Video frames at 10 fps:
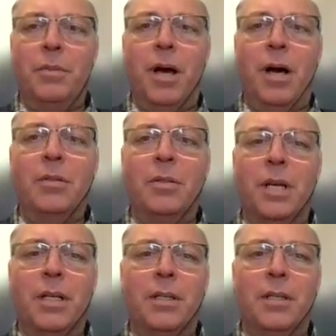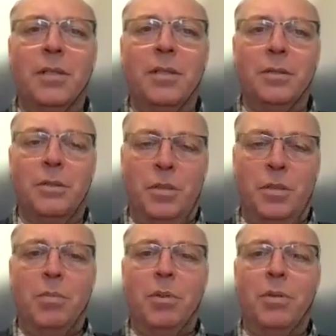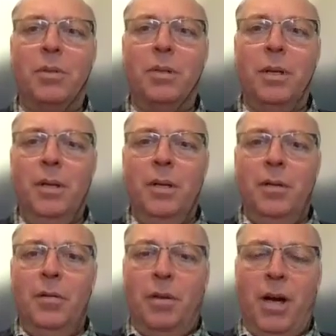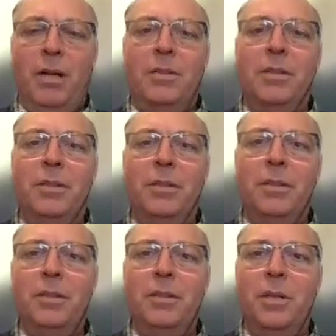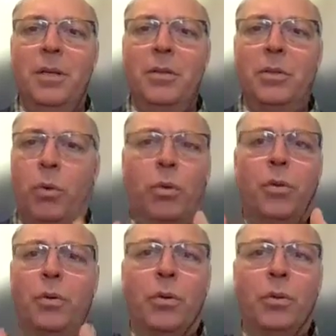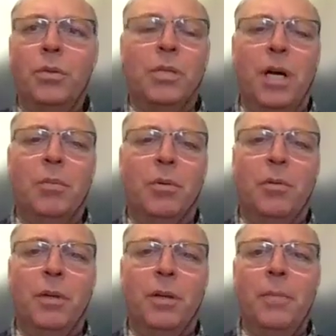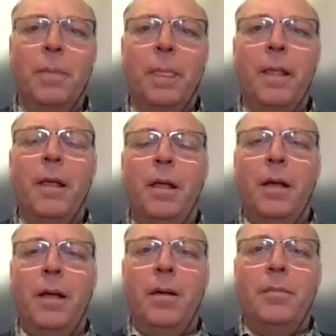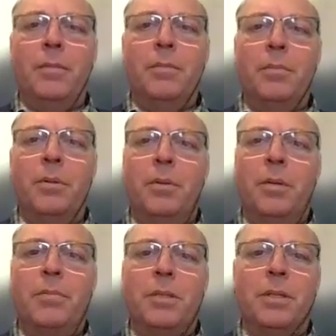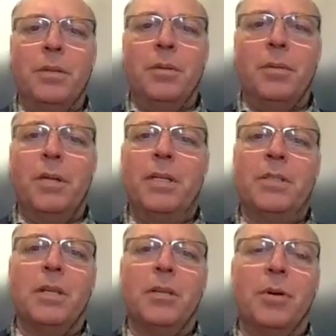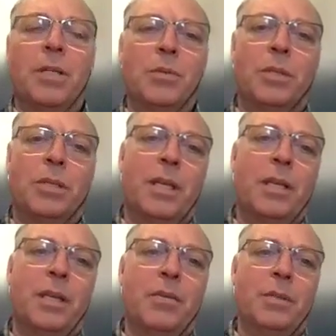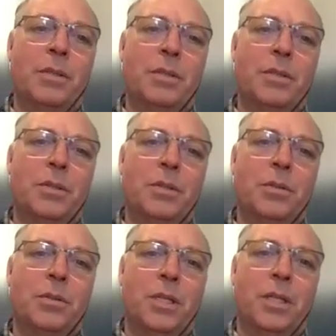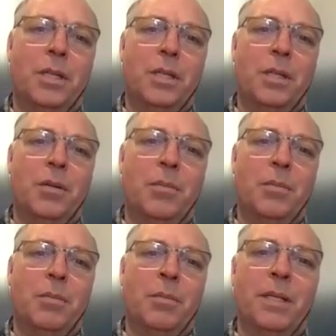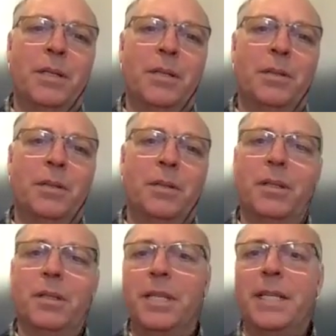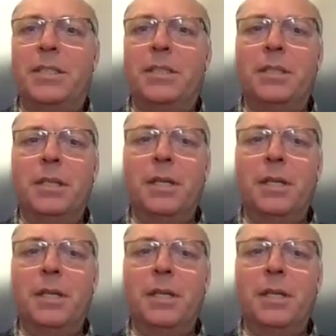outside that simple viral sore throat type of thing, perhaps the best advice one can give is to seek medical attention,